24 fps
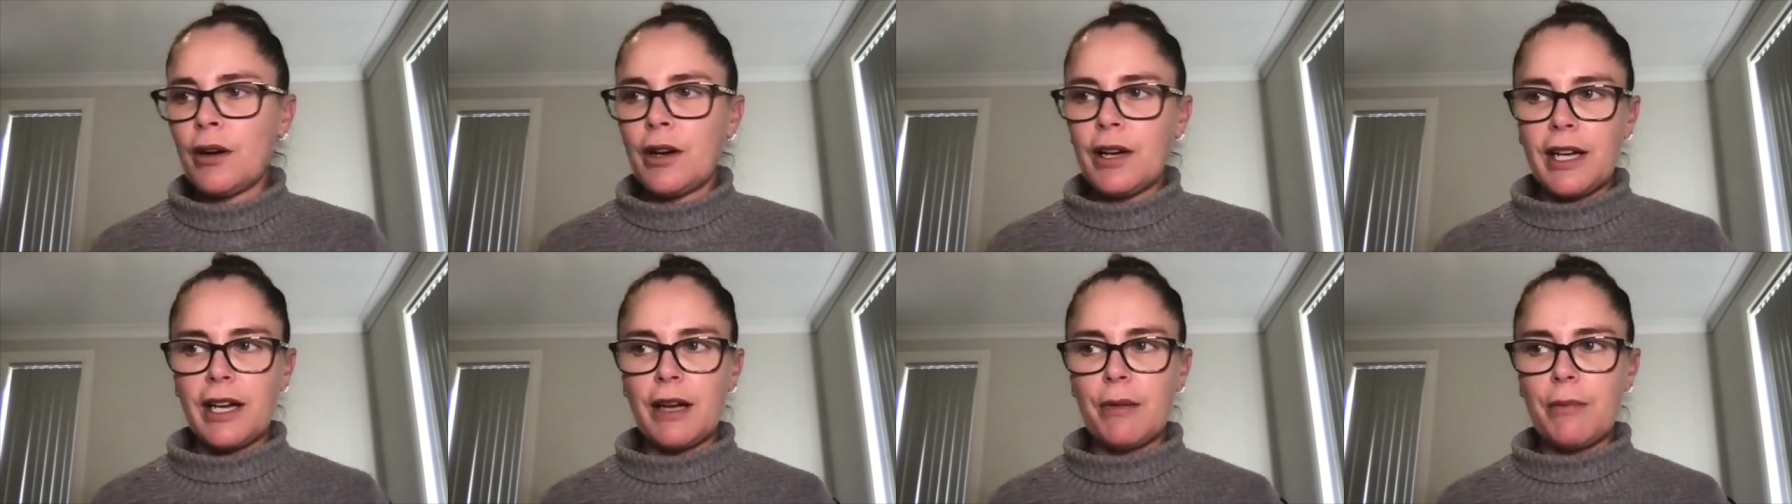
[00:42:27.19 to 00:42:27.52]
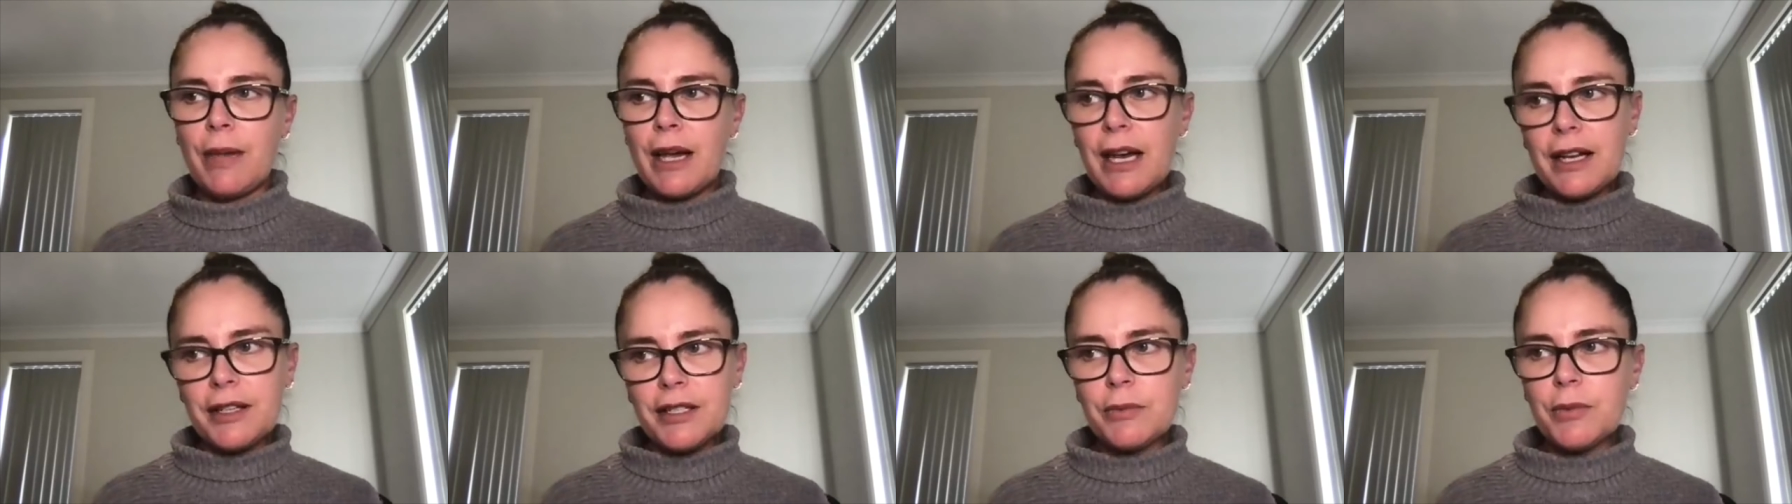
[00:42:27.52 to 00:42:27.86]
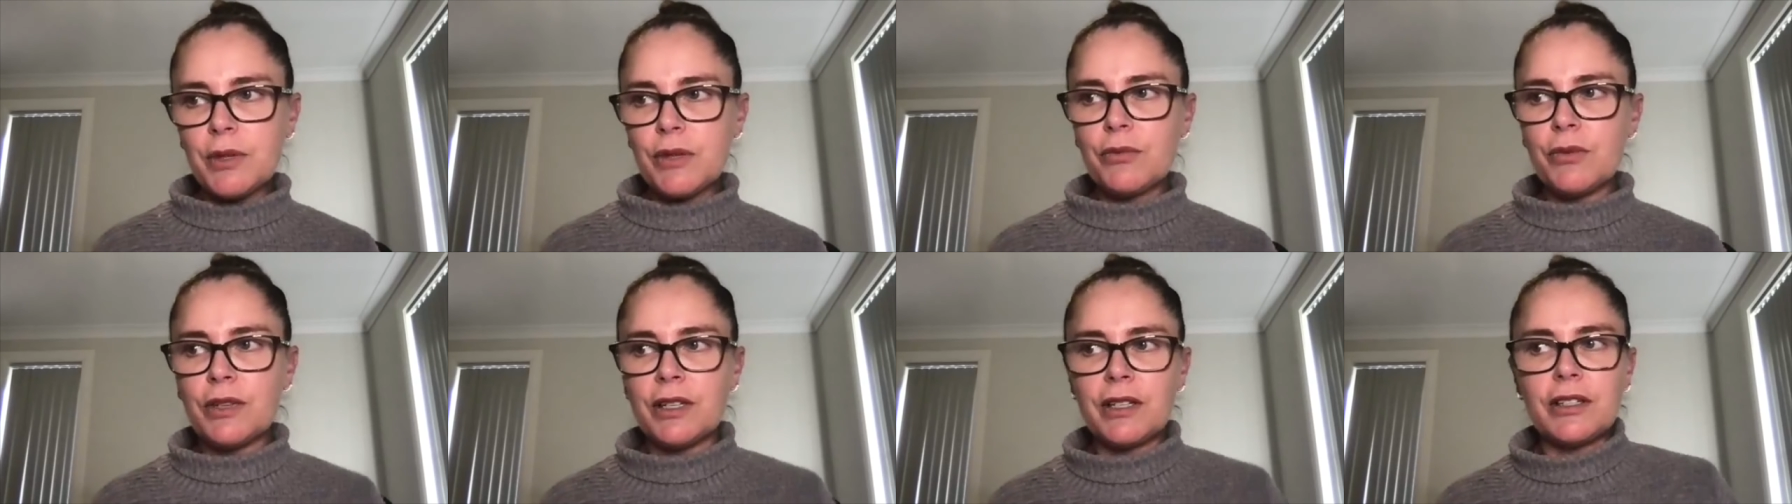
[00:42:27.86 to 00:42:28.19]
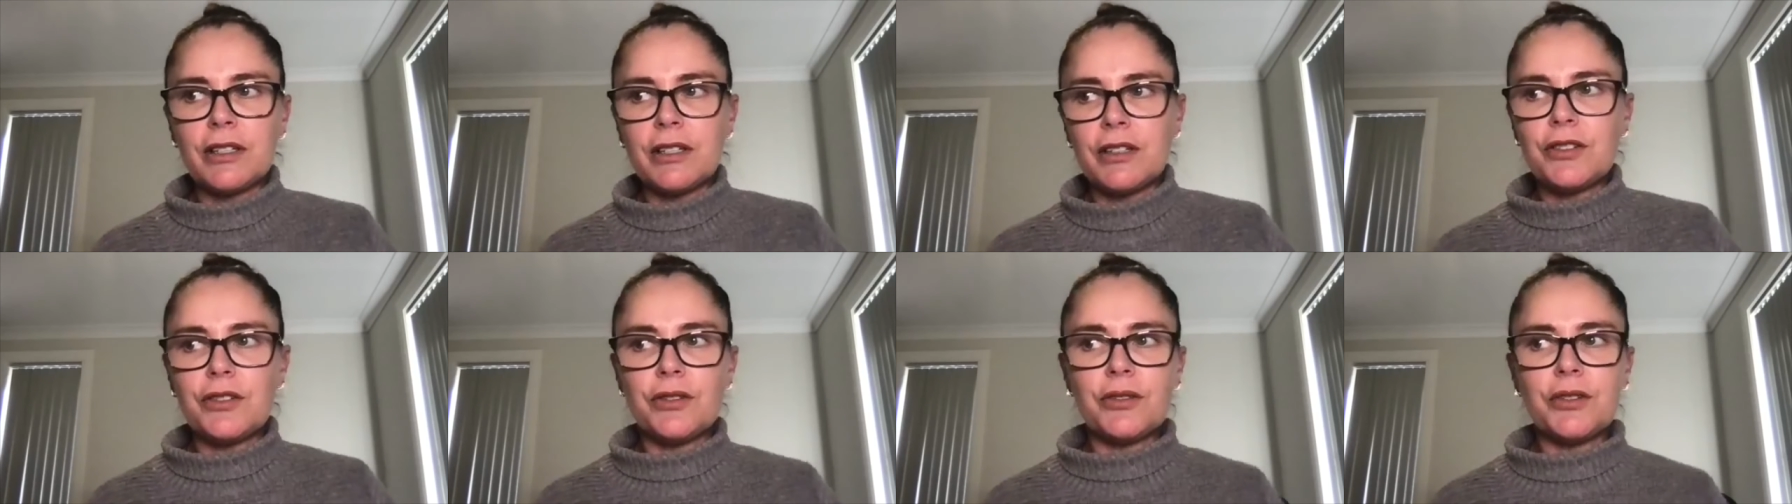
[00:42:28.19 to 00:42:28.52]
okay, I'm about to be ridden
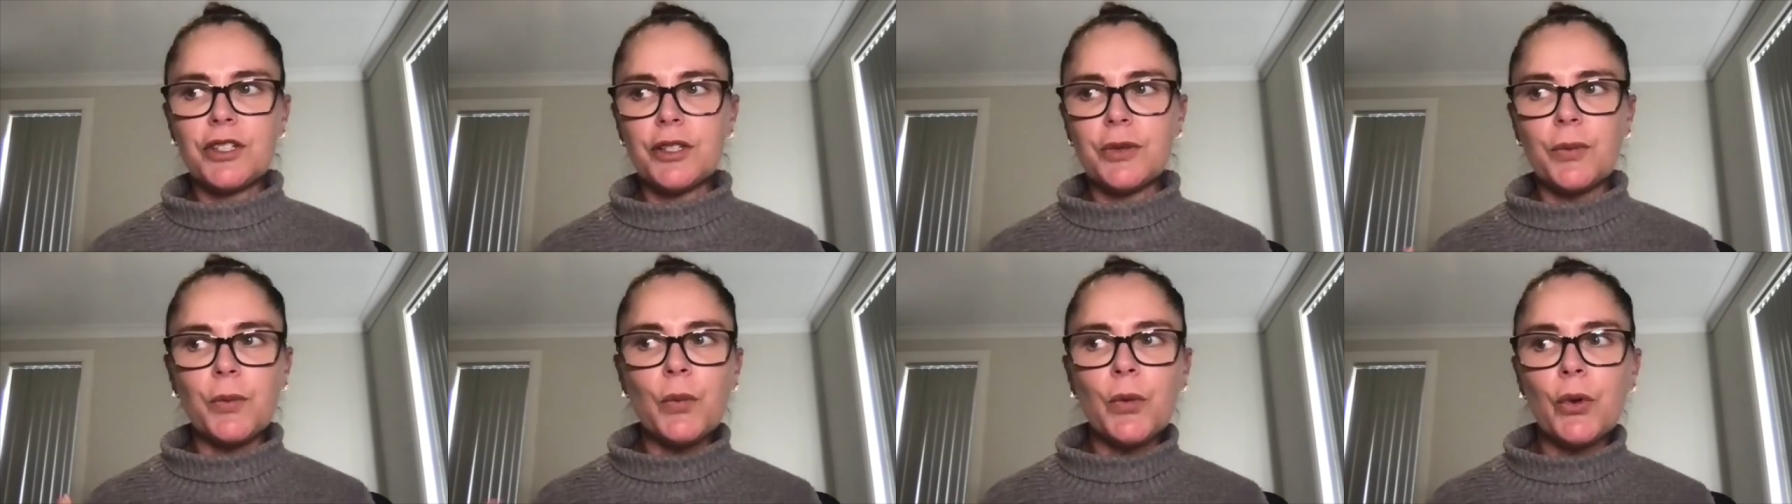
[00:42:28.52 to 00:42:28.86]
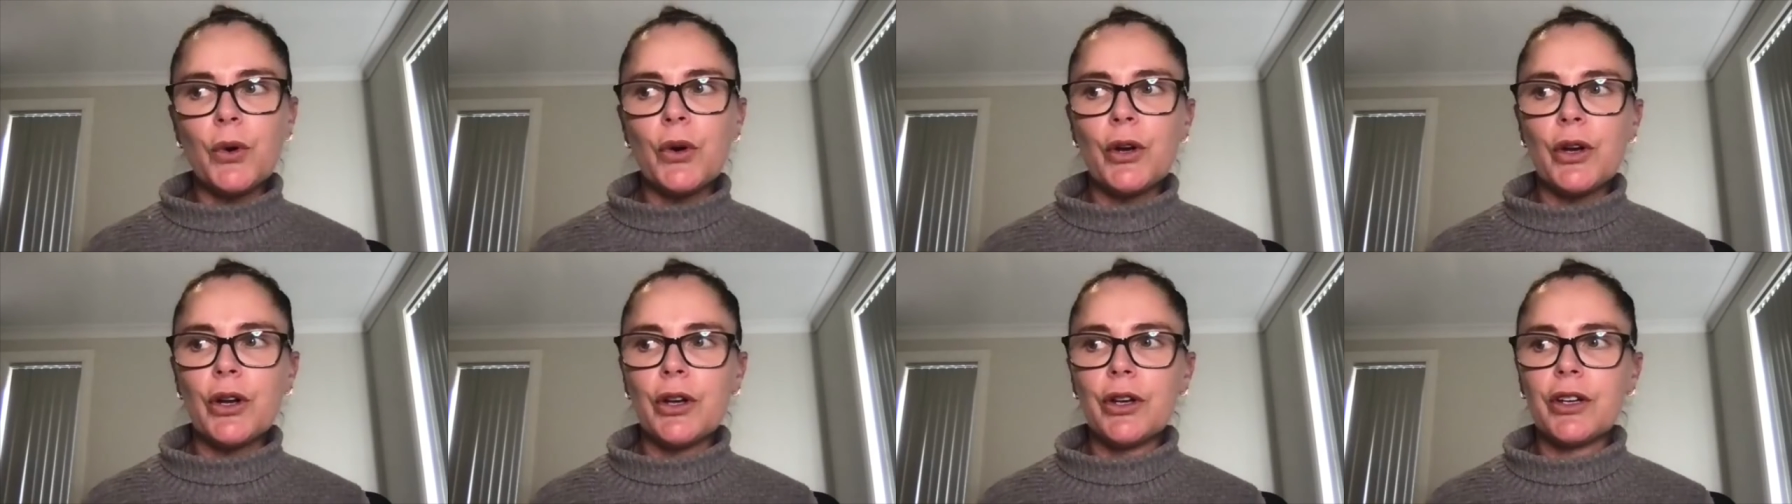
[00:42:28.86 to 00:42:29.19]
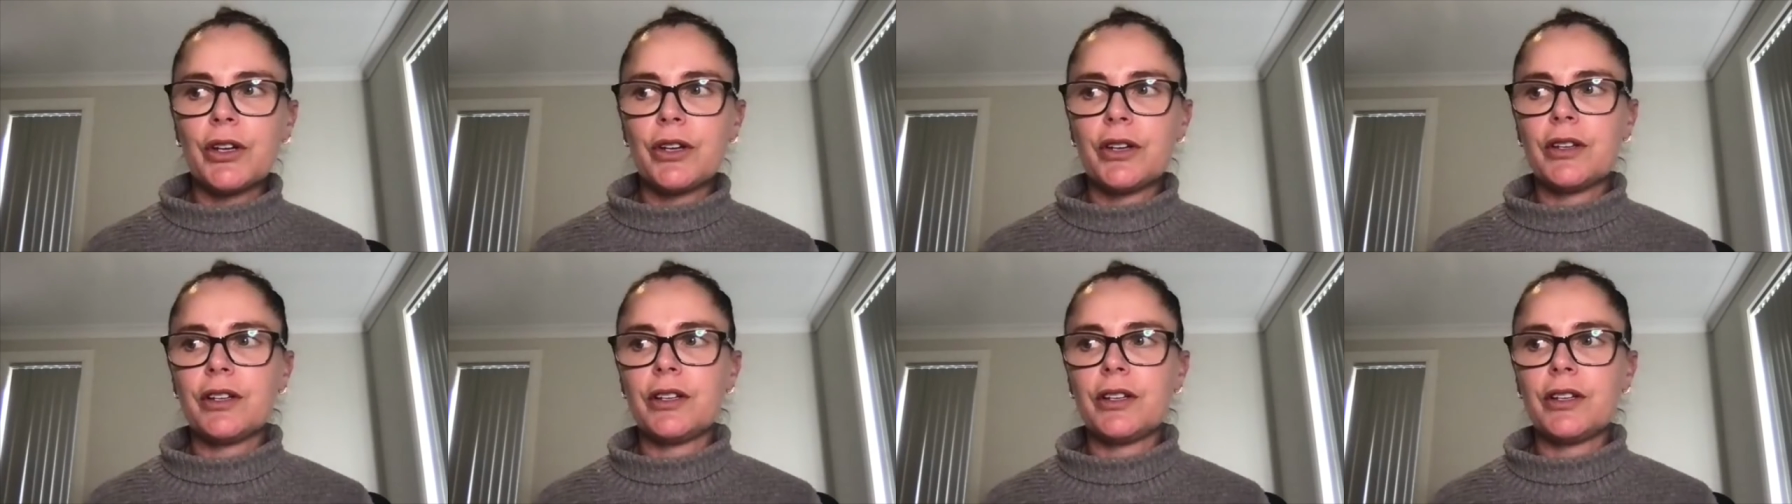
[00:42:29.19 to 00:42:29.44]
and do some work.